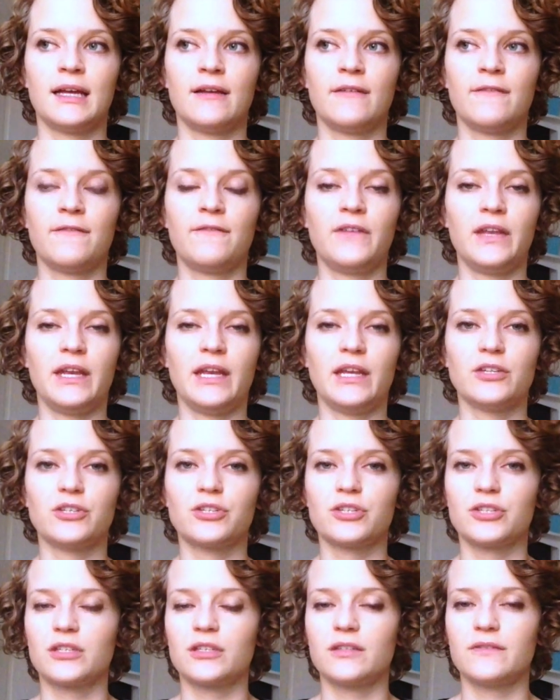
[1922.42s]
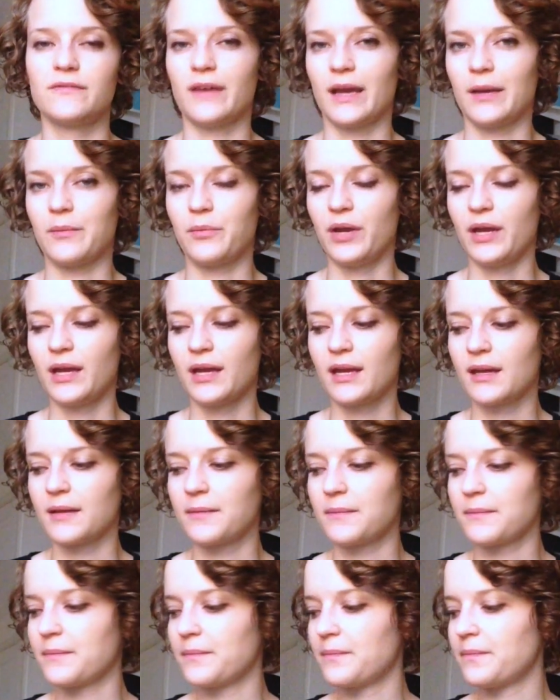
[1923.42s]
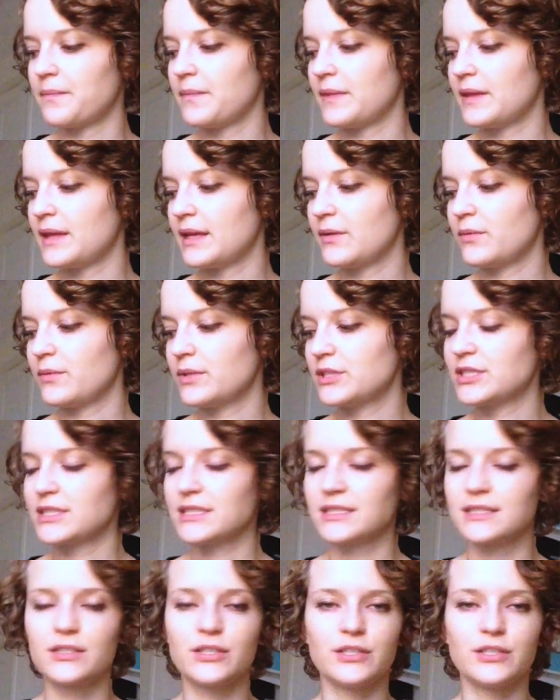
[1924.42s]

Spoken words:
finished fabric, which is